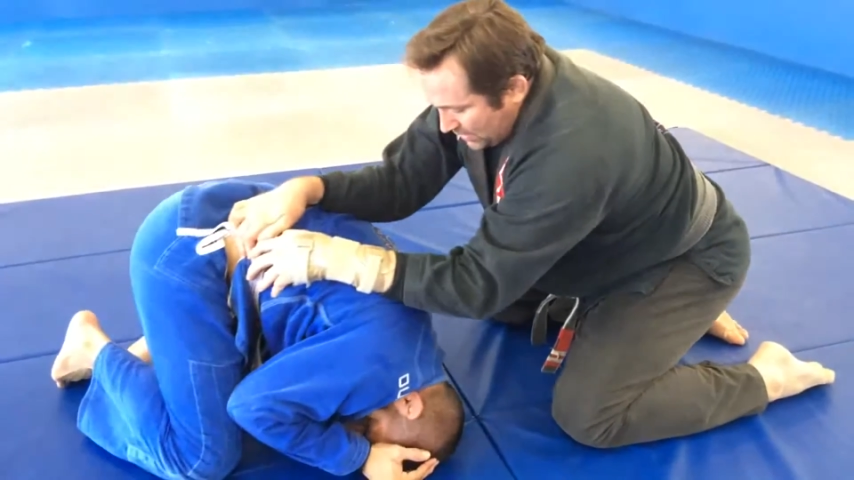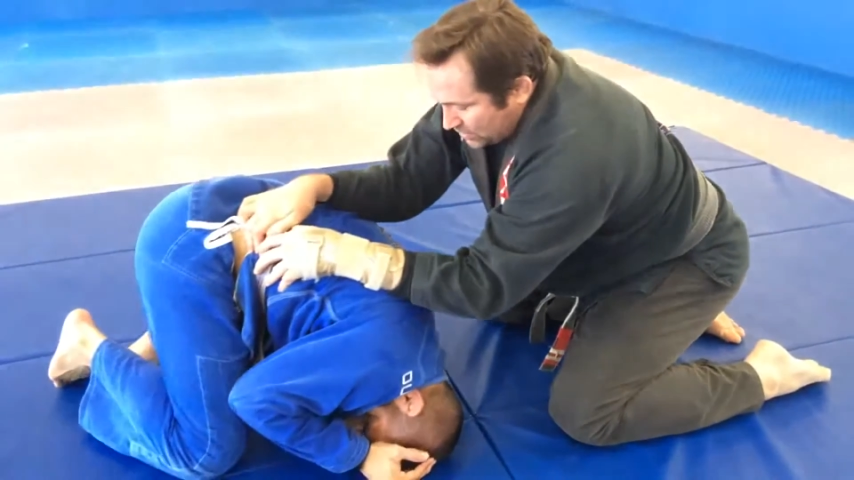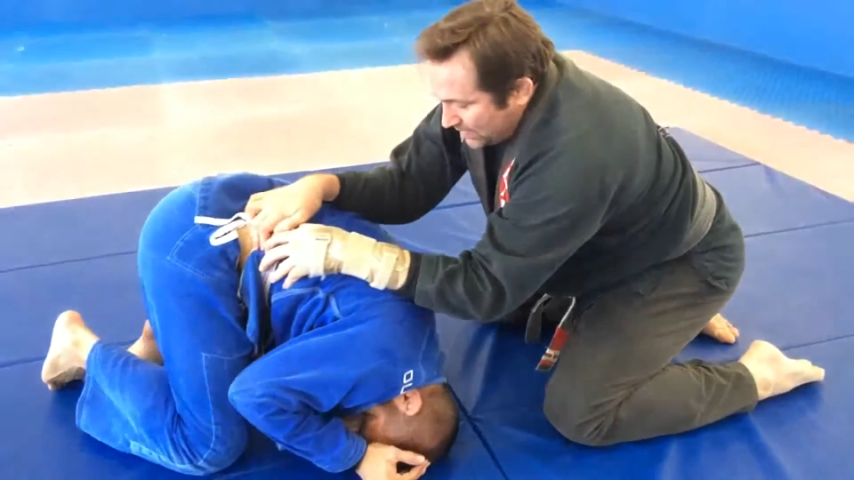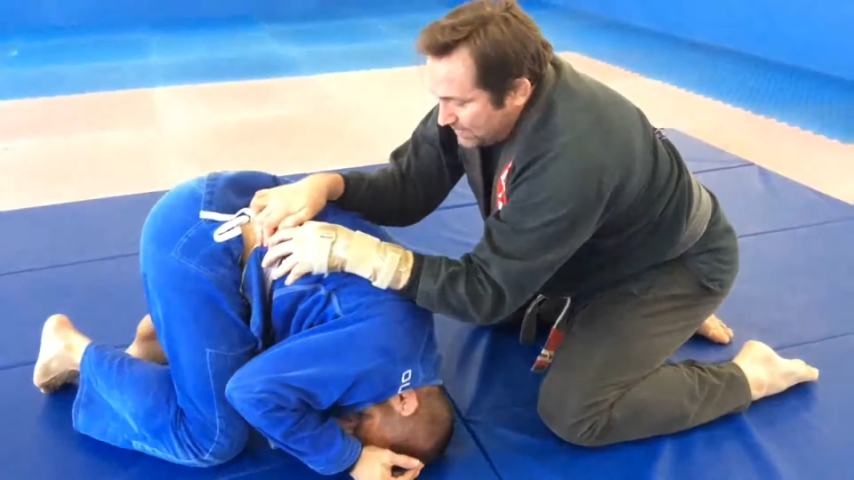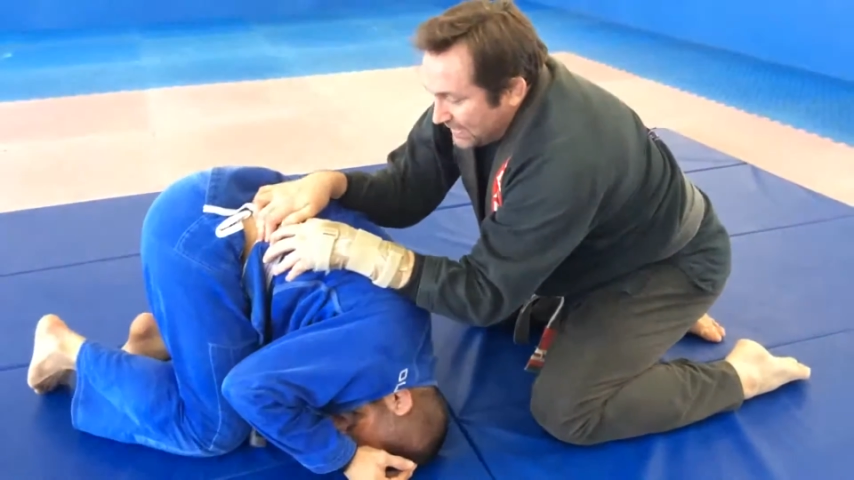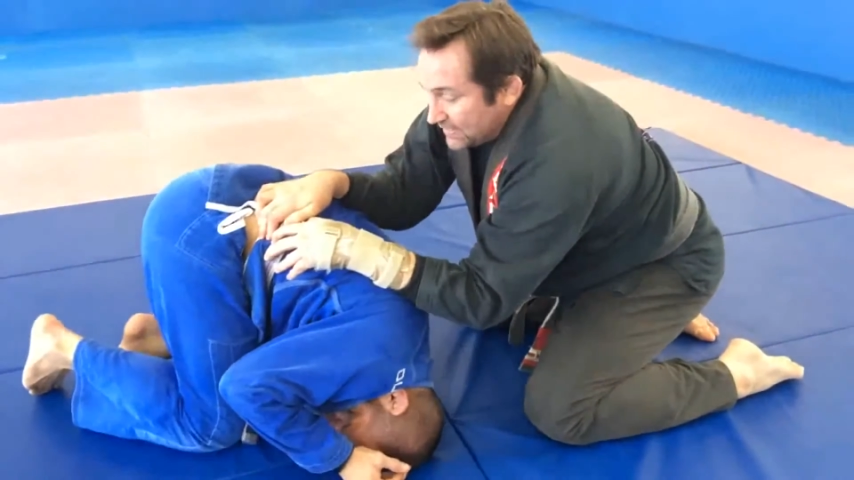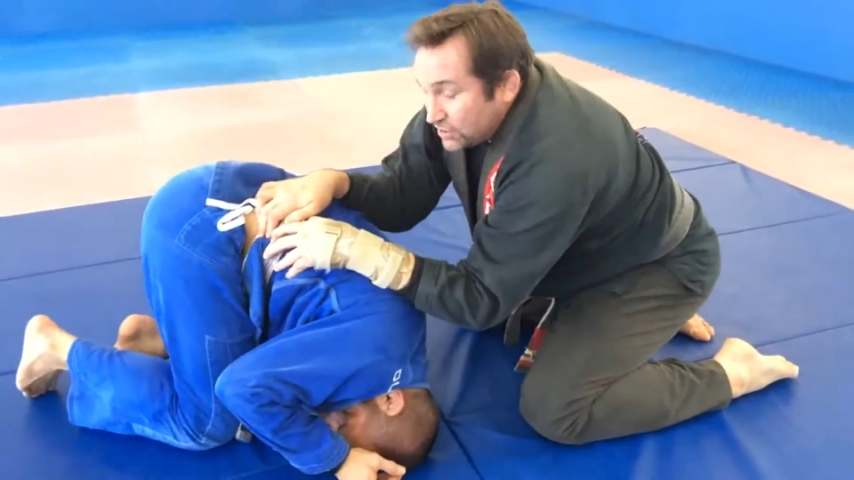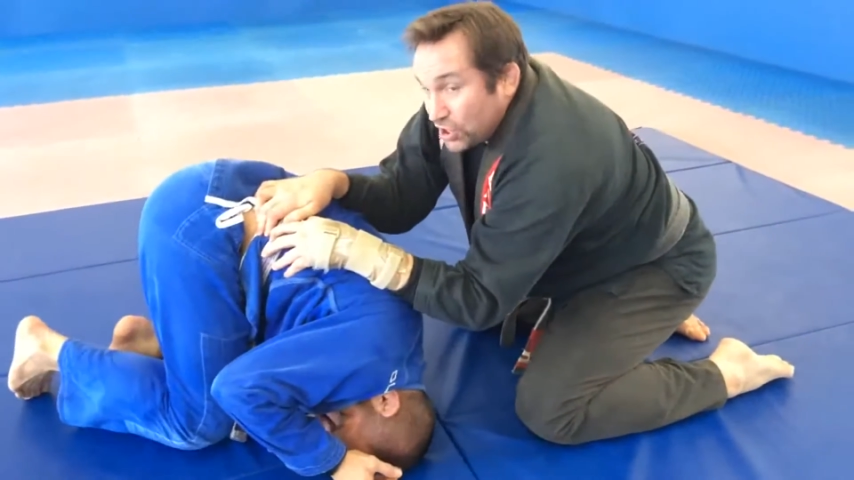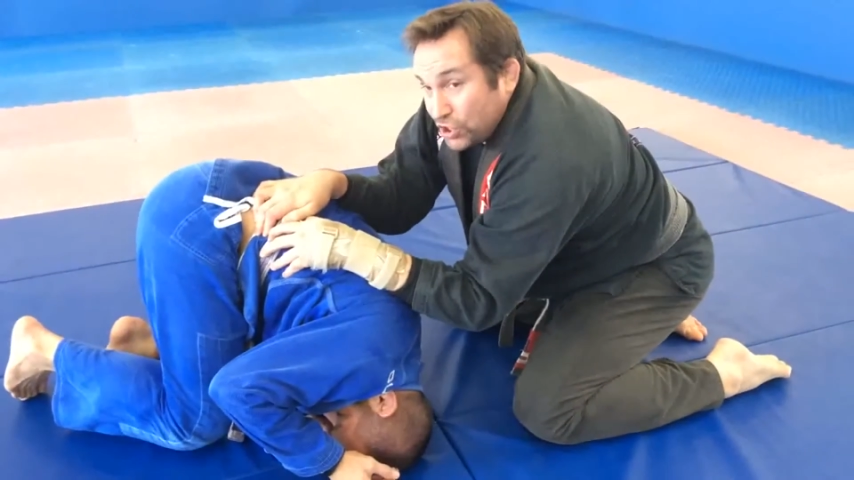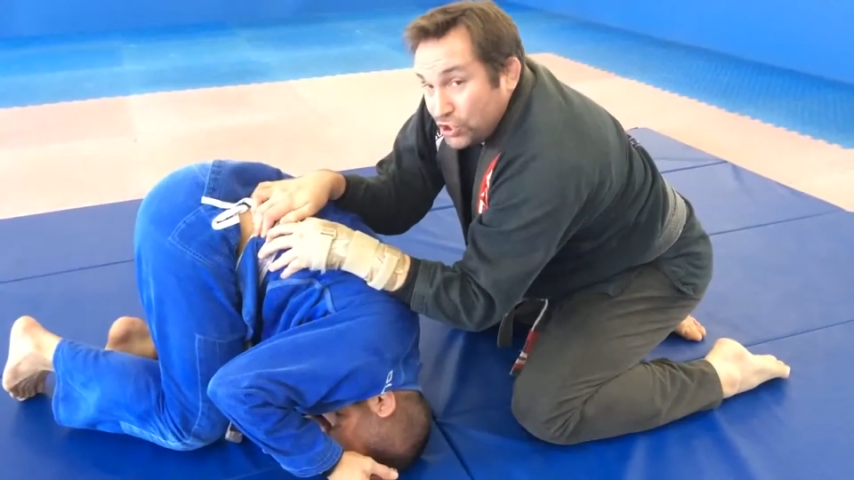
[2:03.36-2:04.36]
so he
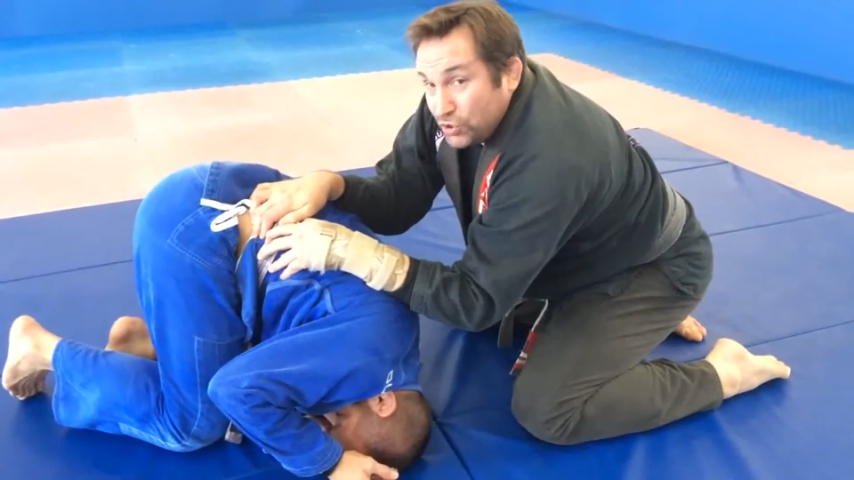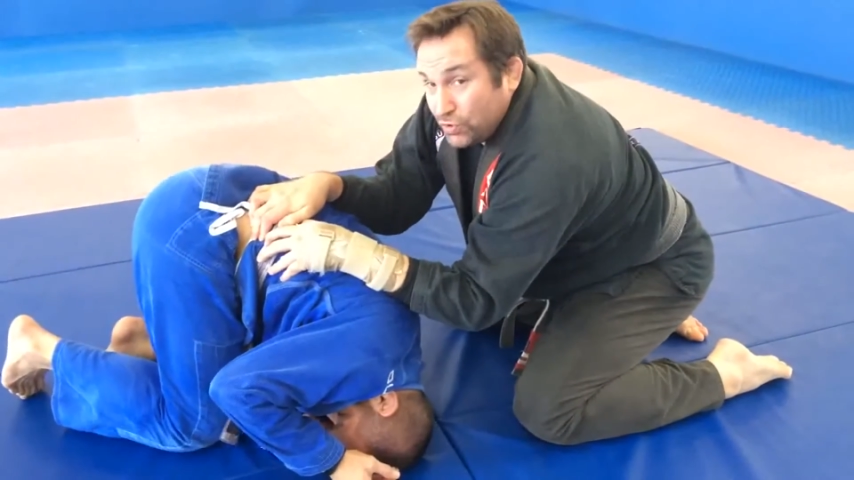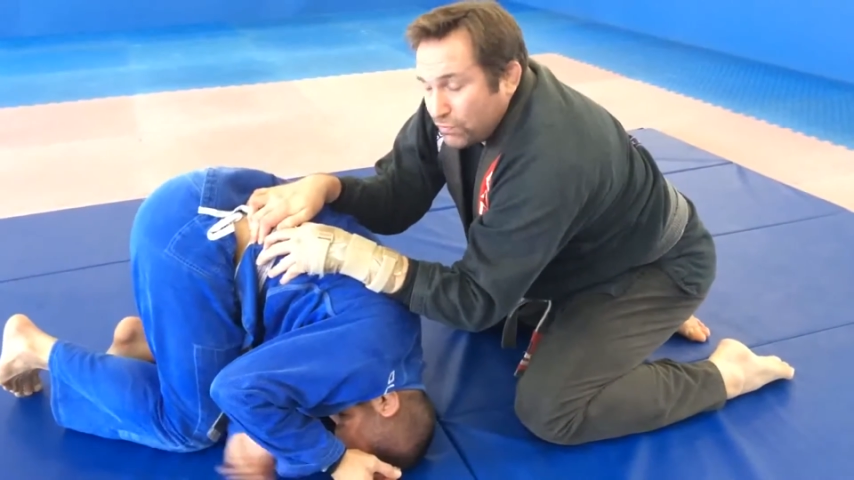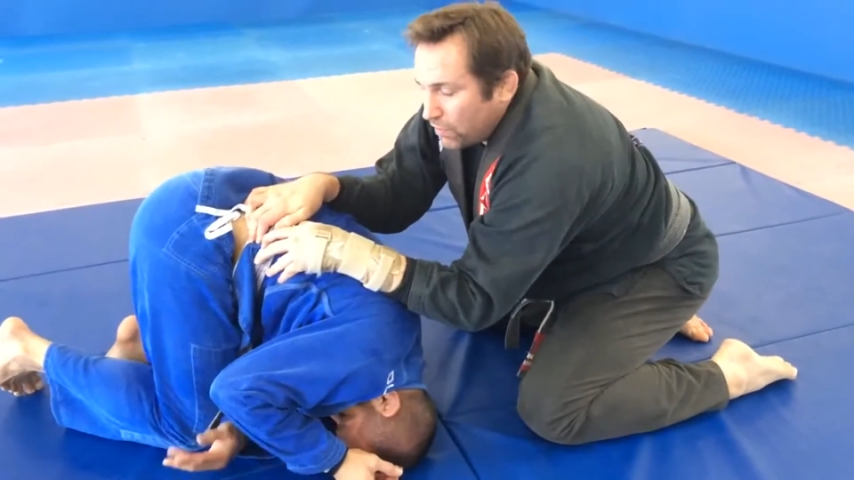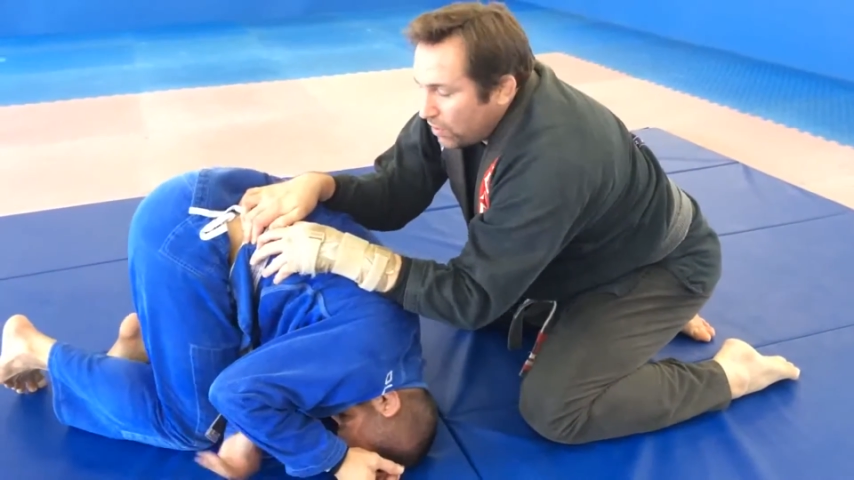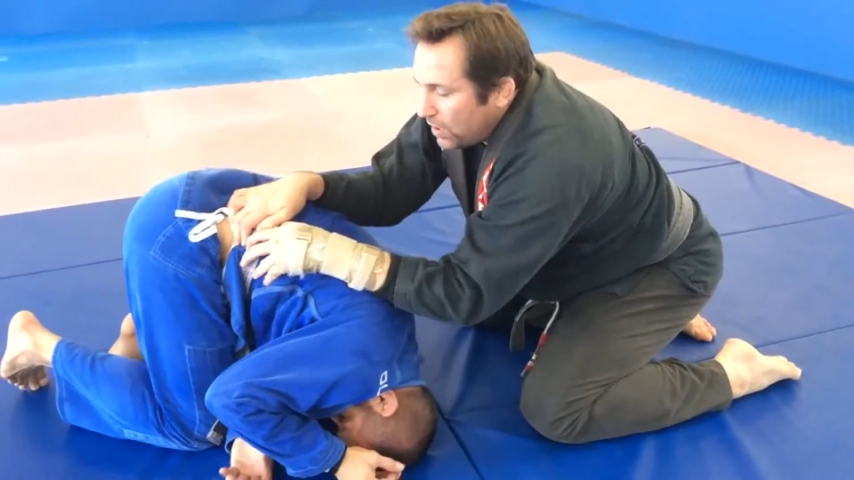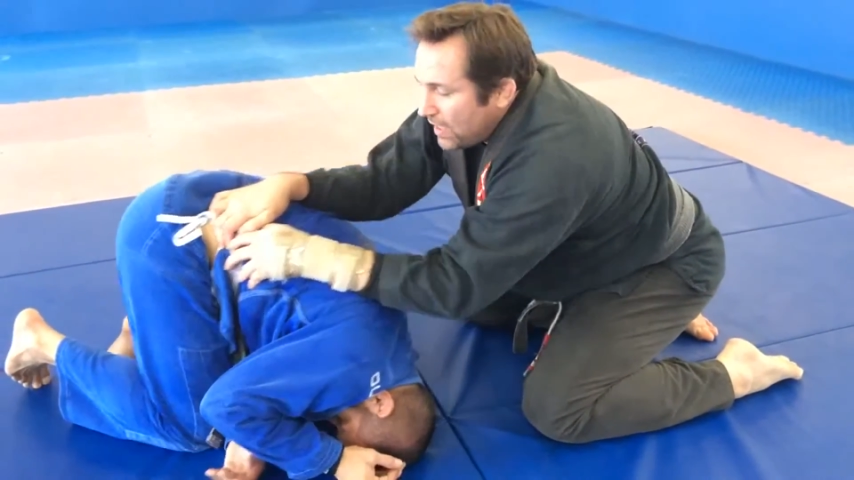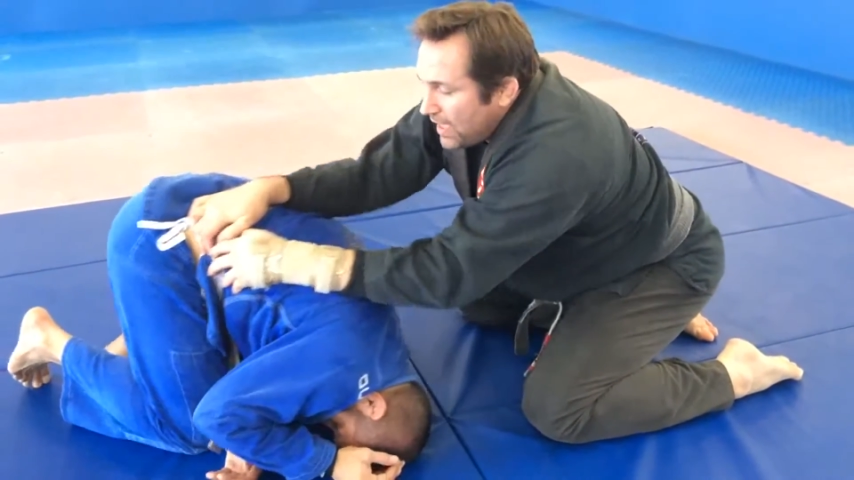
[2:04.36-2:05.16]
does a judo roll.